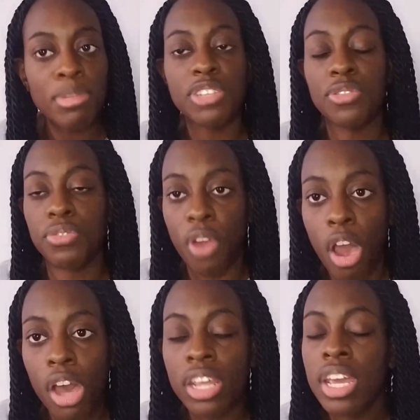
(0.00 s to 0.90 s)
It's a
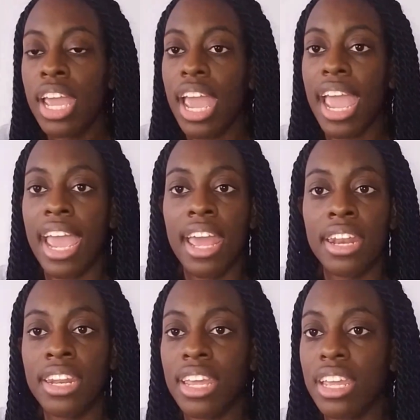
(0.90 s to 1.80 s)
fraud.
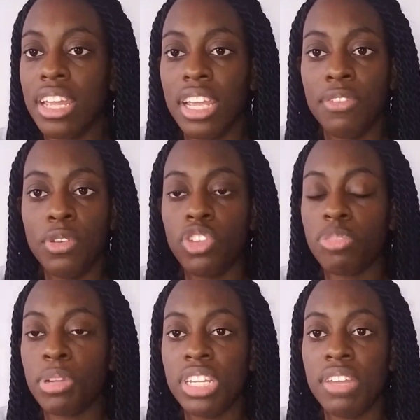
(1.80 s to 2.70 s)
And if you just
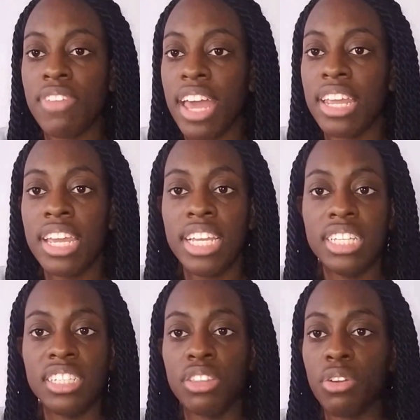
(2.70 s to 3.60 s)
believe that
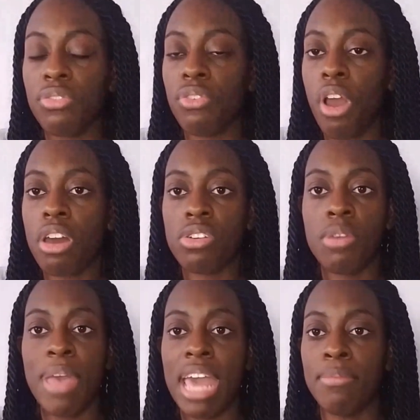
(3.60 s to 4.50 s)
he's either a fraud or a
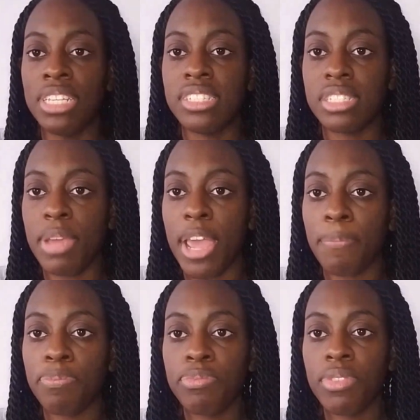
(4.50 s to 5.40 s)
bad
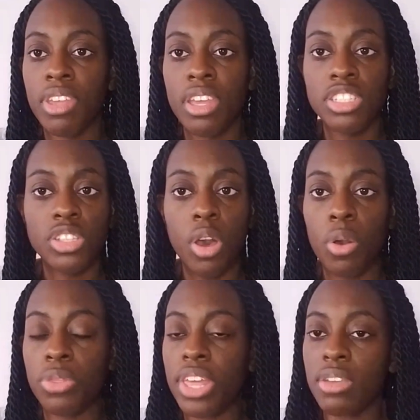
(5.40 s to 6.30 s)
businessman.
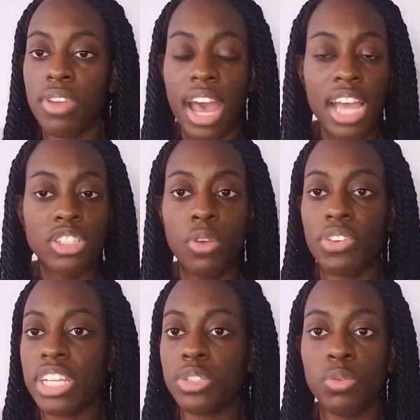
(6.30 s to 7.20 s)
So thank you guys. Don't
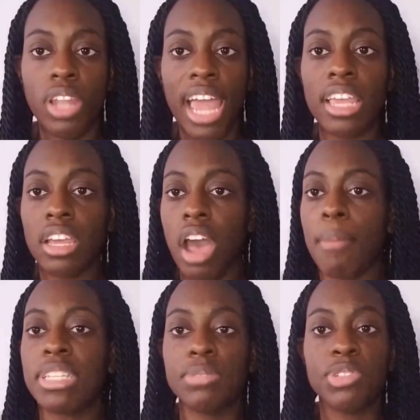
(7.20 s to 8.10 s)
forget to like,
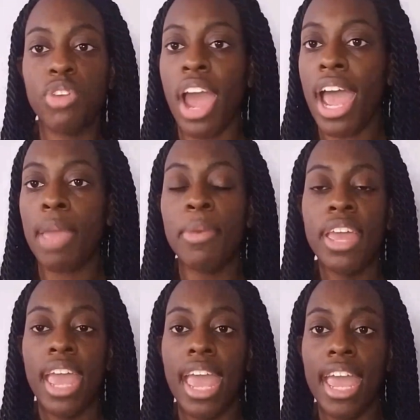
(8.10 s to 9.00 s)
comment, subscribe,
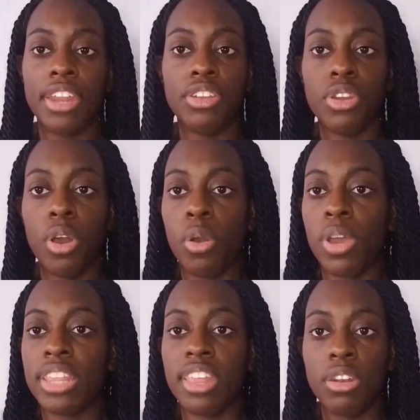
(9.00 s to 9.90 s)
and, you know,
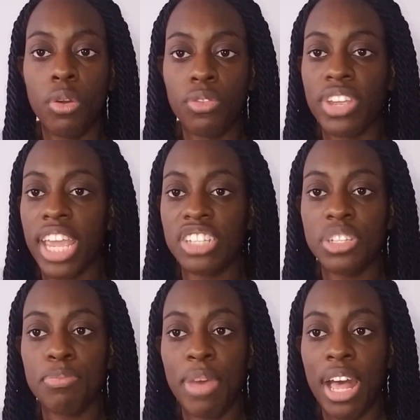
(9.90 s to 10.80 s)
hit that
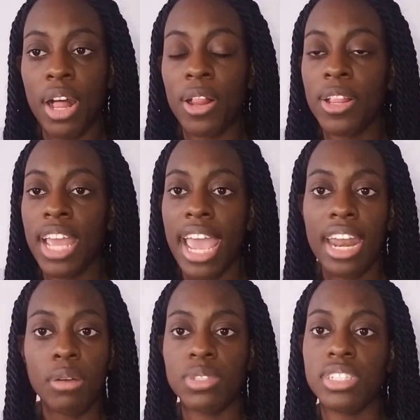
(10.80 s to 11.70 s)
notification bell.
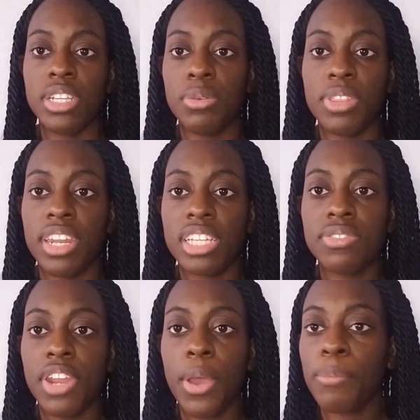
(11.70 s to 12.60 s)
And I will see you in the next video.